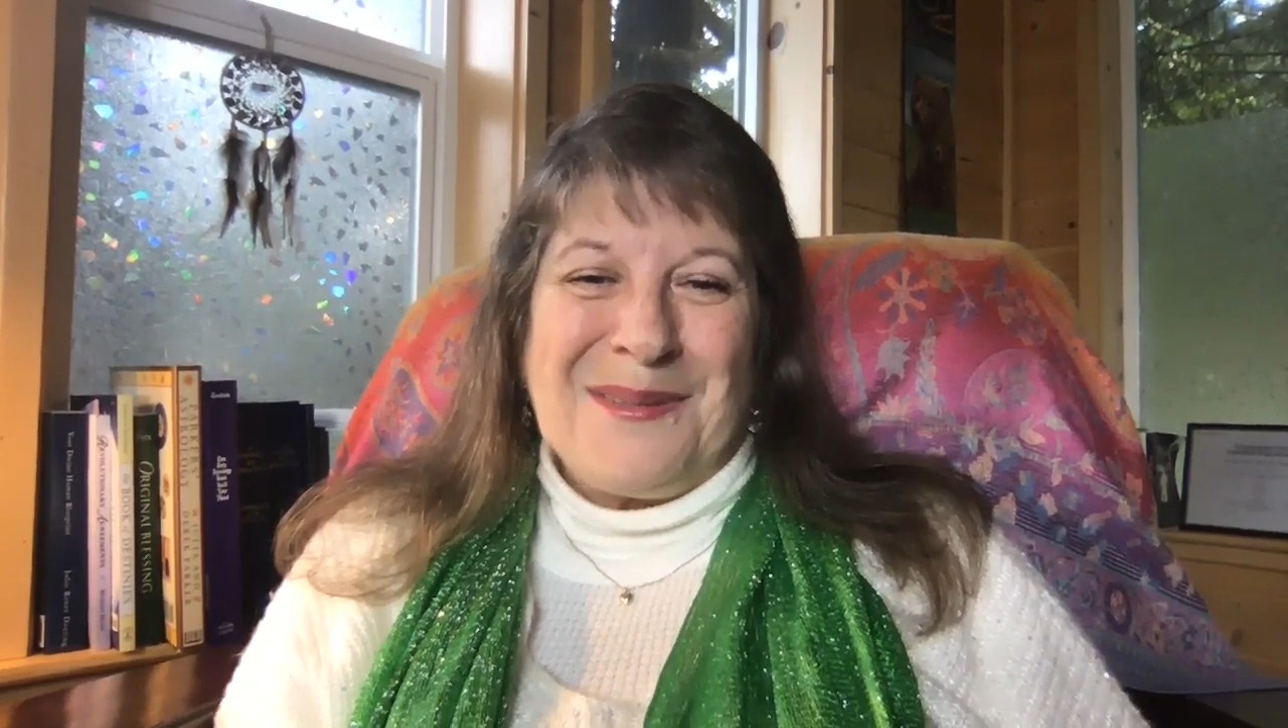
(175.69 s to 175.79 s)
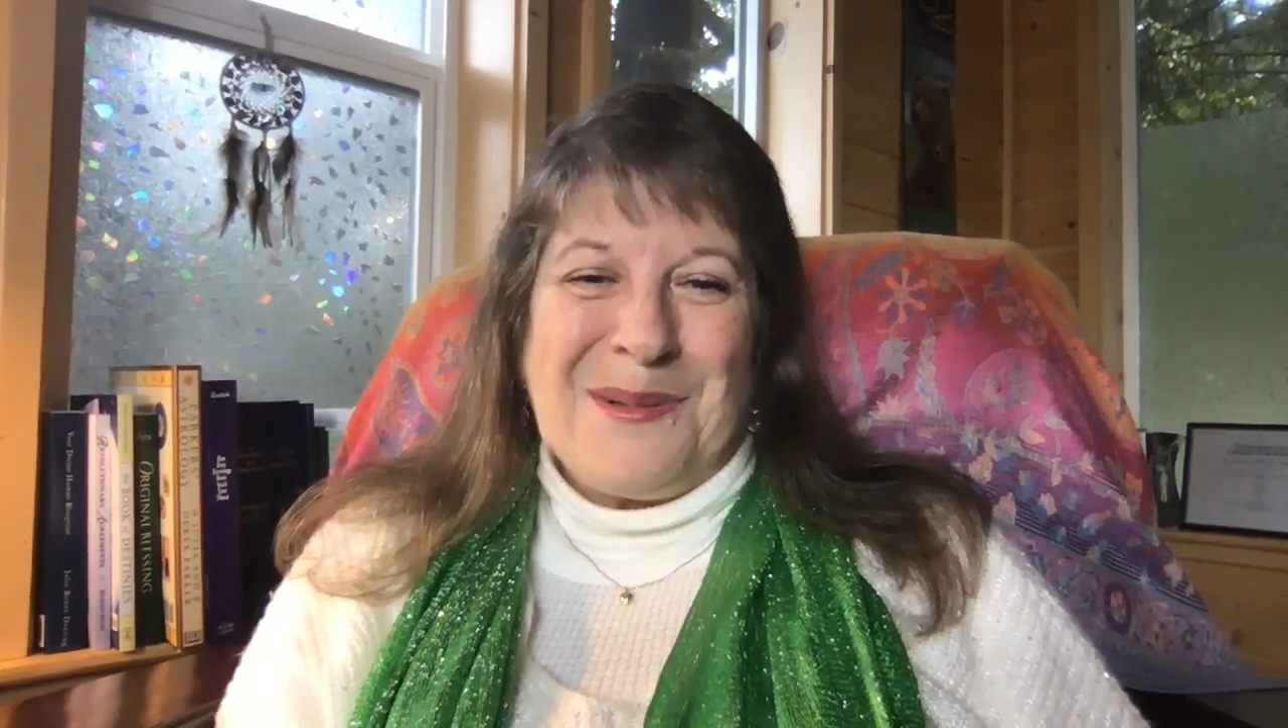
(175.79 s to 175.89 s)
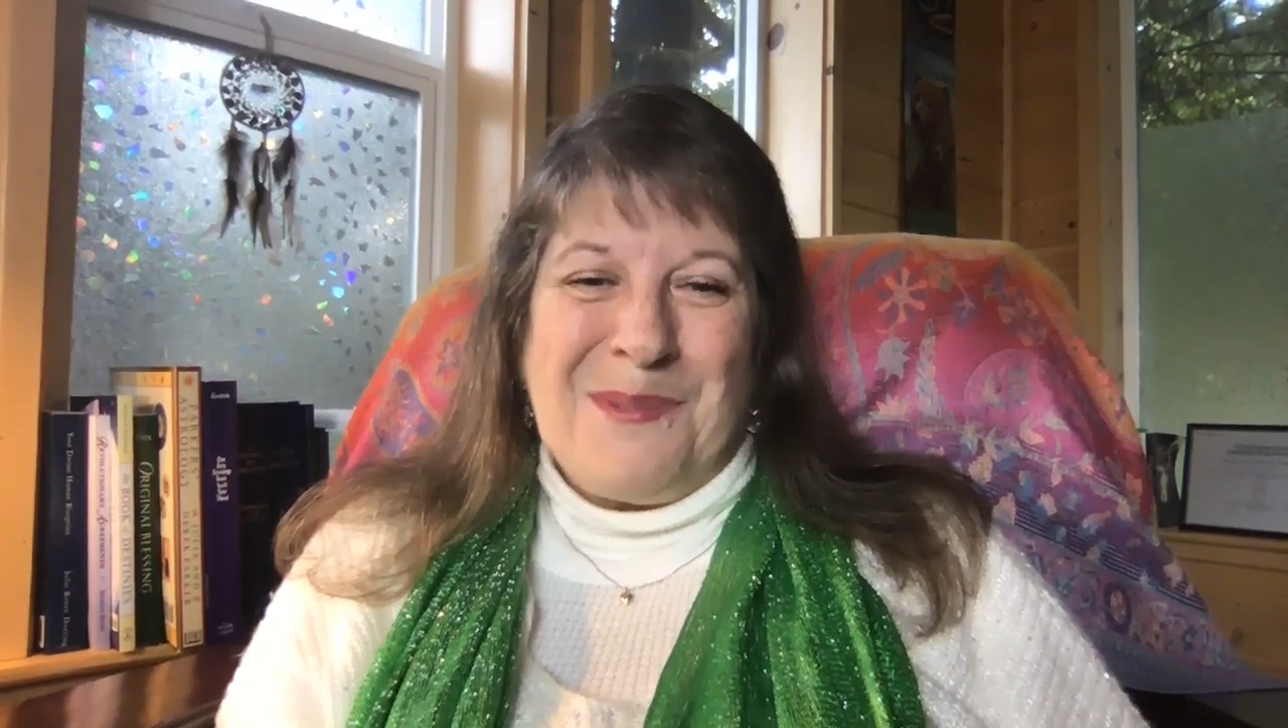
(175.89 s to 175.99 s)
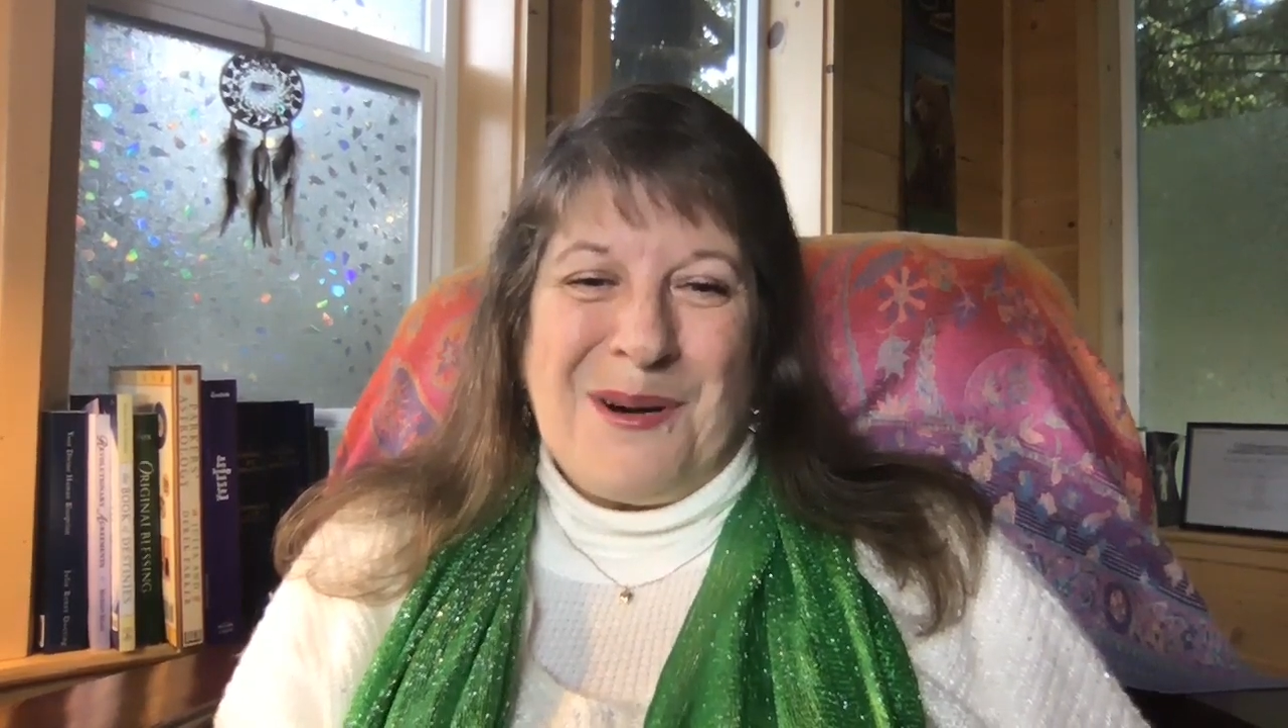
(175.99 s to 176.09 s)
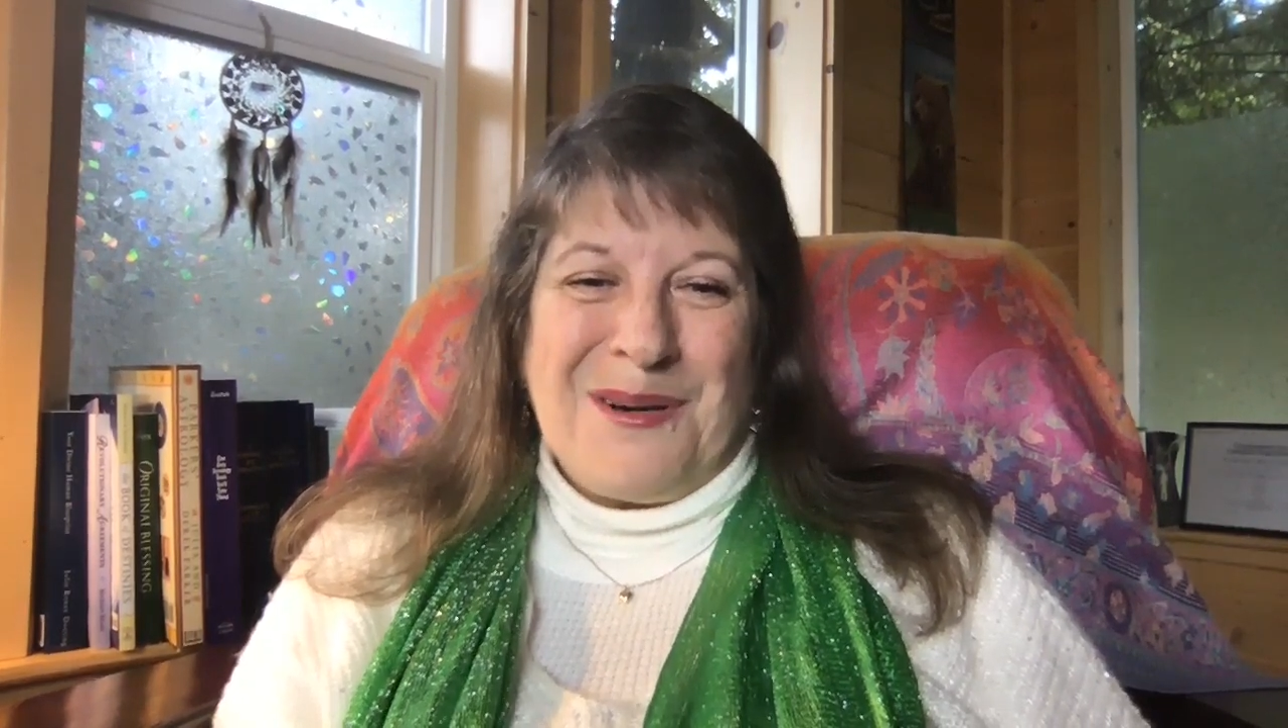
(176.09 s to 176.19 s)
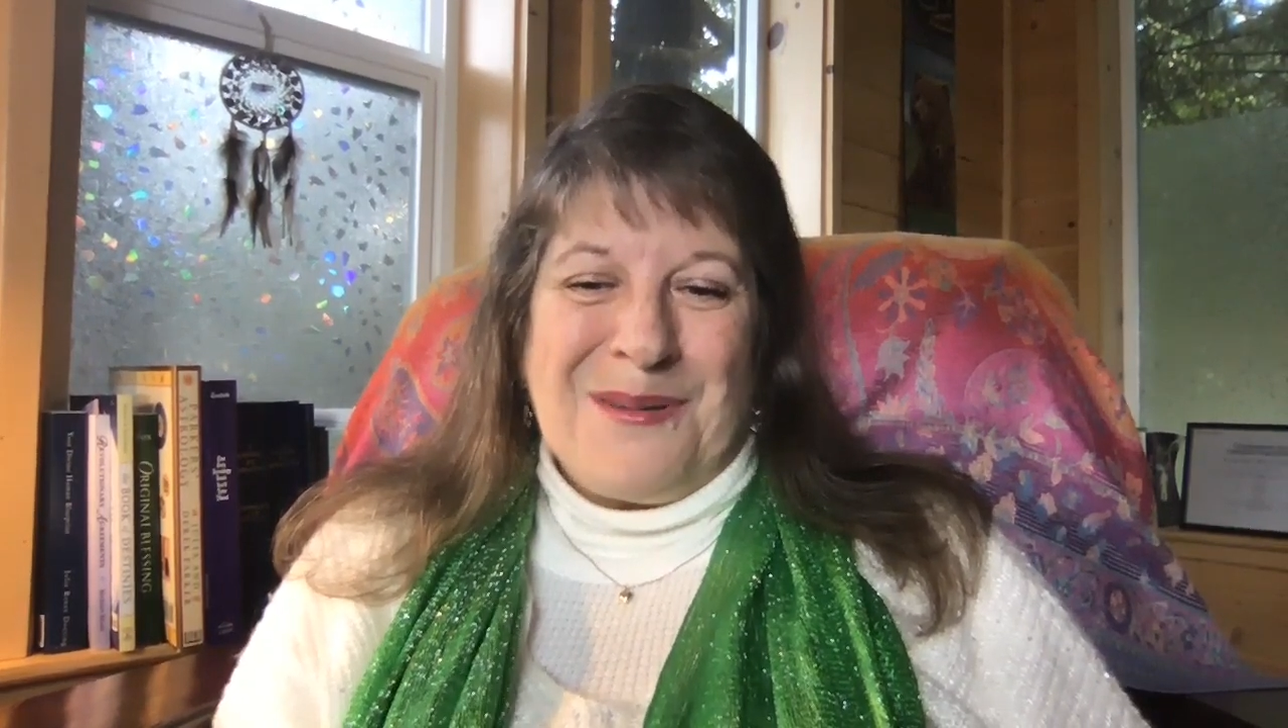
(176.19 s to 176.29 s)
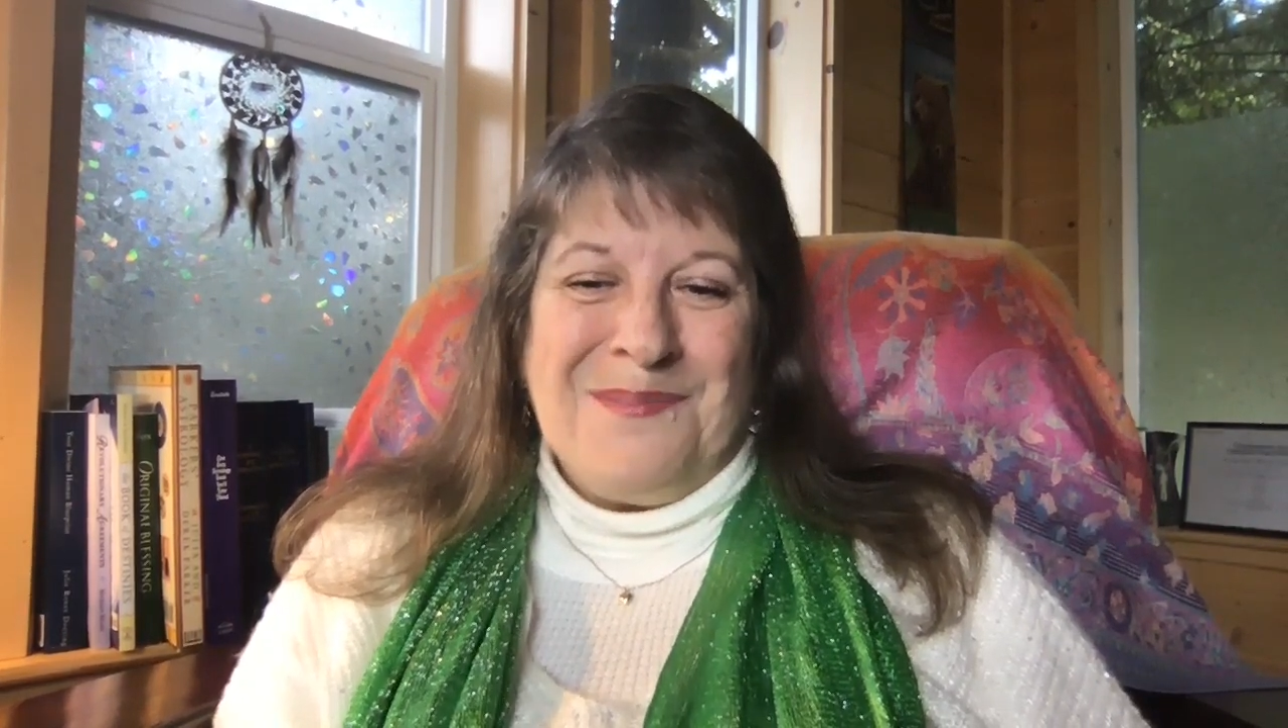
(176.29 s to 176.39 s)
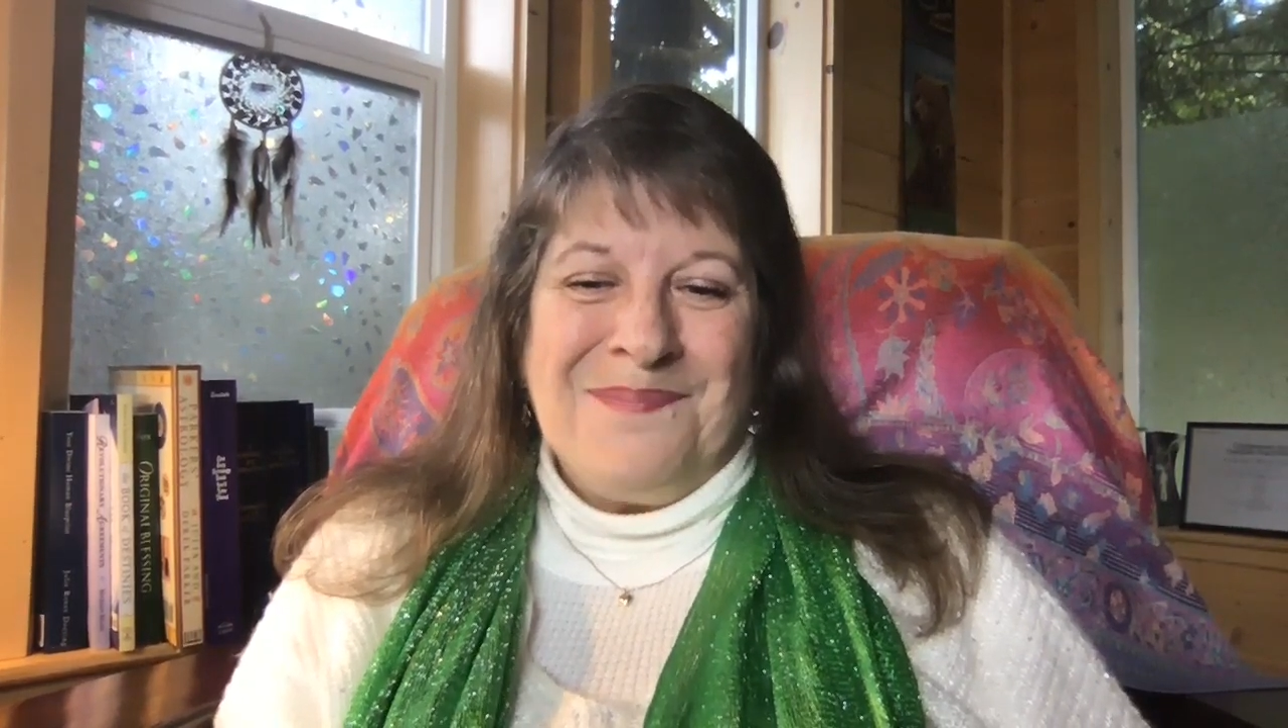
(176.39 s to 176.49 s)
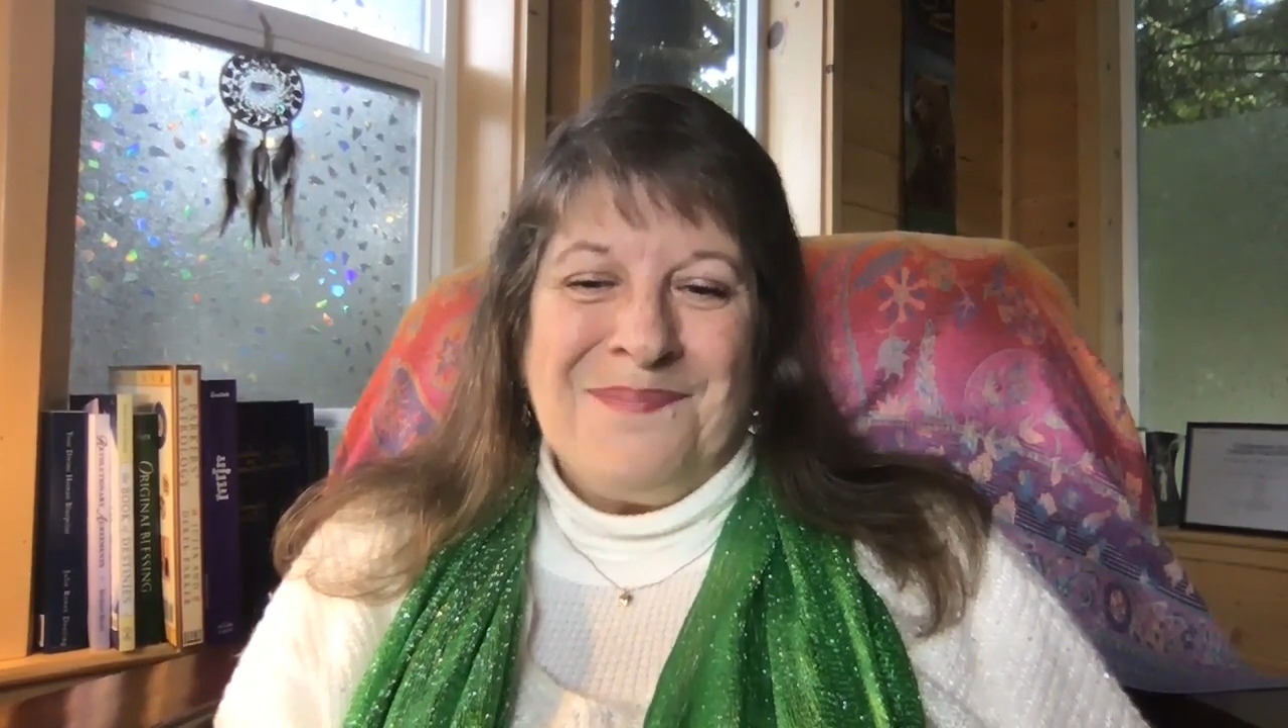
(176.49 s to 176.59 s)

tomorrow,